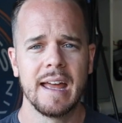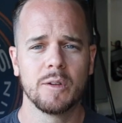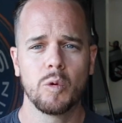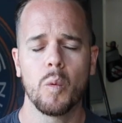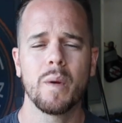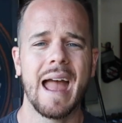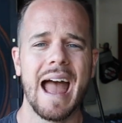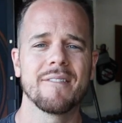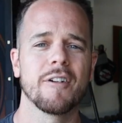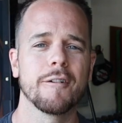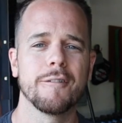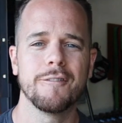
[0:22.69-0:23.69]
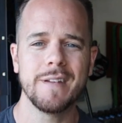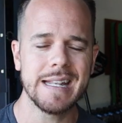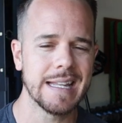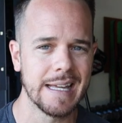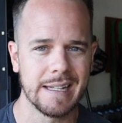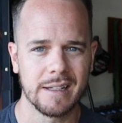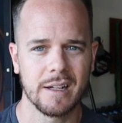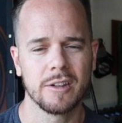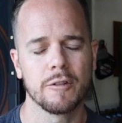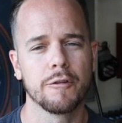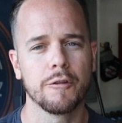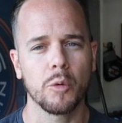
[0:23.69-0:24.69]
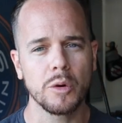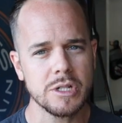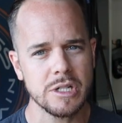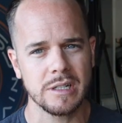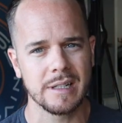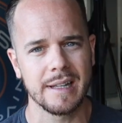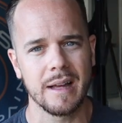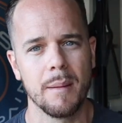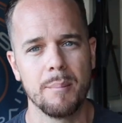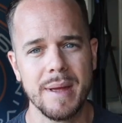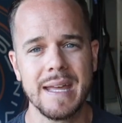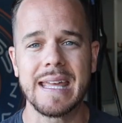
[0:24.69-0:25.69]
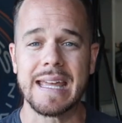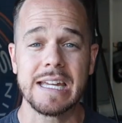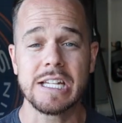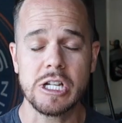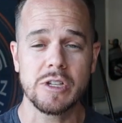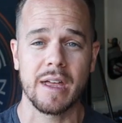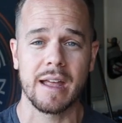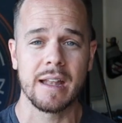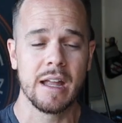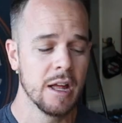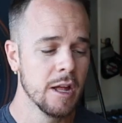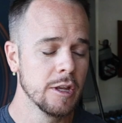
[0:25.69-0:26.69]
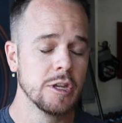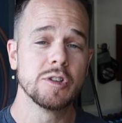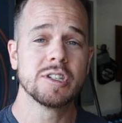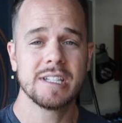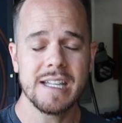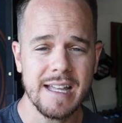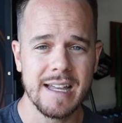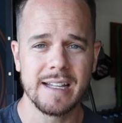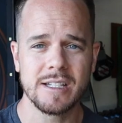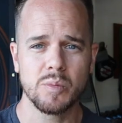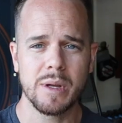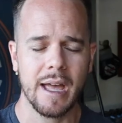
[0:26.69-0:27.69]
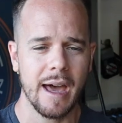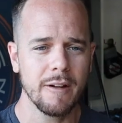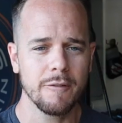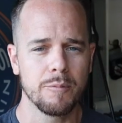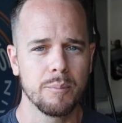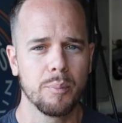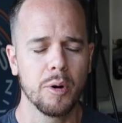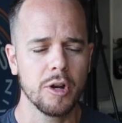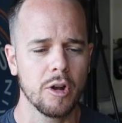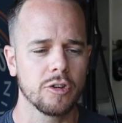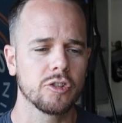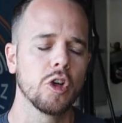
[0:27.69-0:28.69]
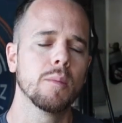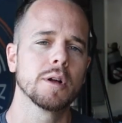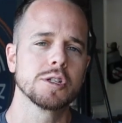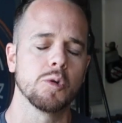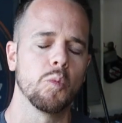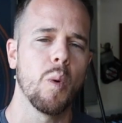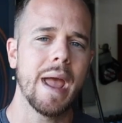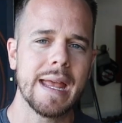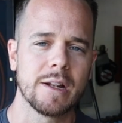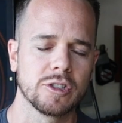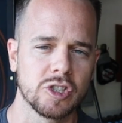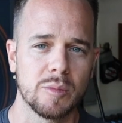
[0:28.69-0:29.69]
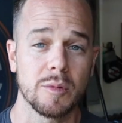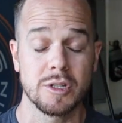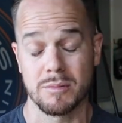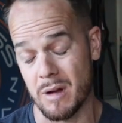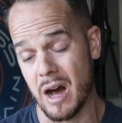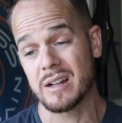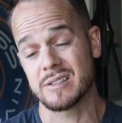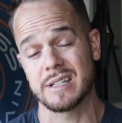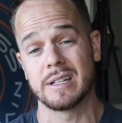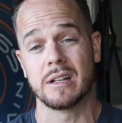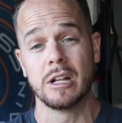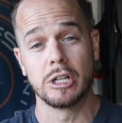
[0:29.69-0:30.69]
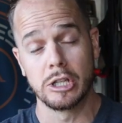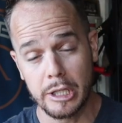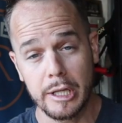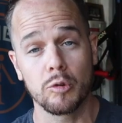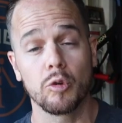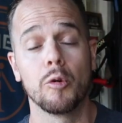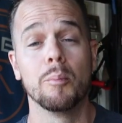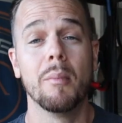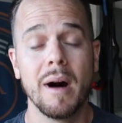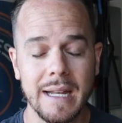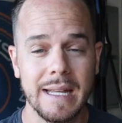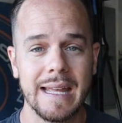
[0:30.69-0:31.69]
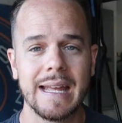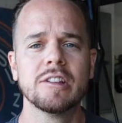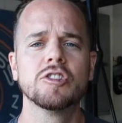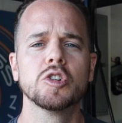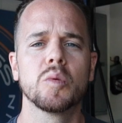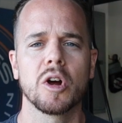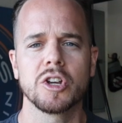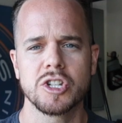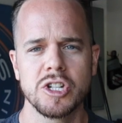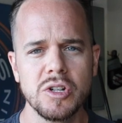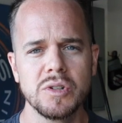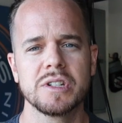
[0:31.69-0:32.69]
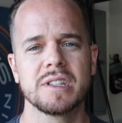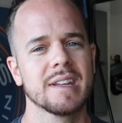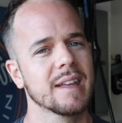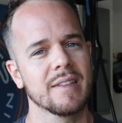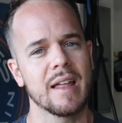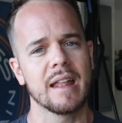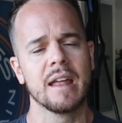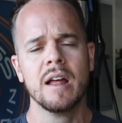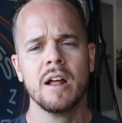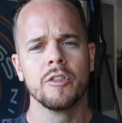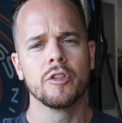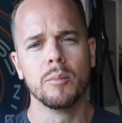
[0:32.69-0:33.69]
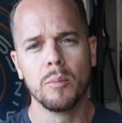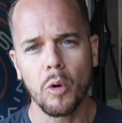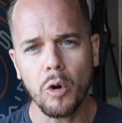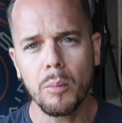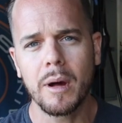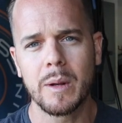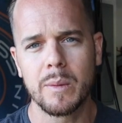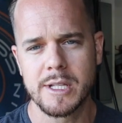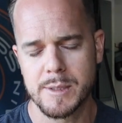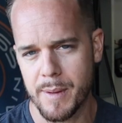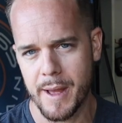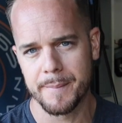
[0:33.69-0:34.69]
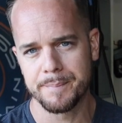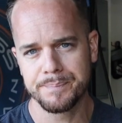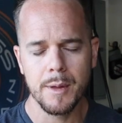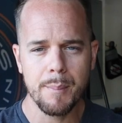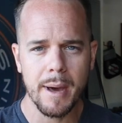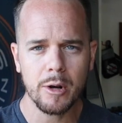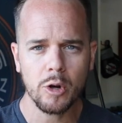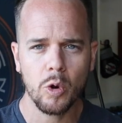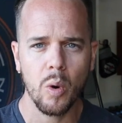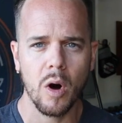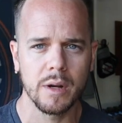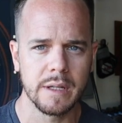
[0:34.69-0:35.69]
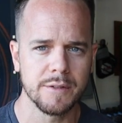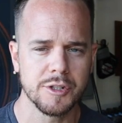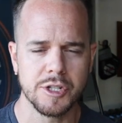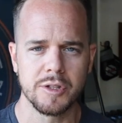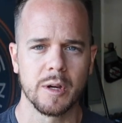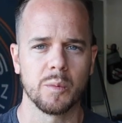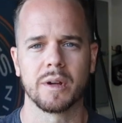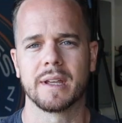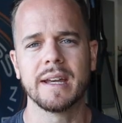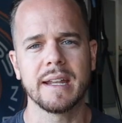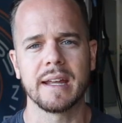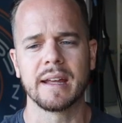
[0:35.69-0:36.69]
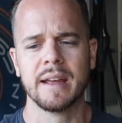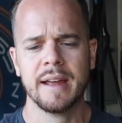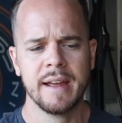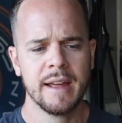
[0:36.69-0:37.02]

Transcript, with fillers: is what we have our feet in. Because unfortunately, a big issue that you see is we kind of put so much weight or so much, honestly, literal money into our shoes, thinking that the more money we spend, the better quality of shoe that we're getting,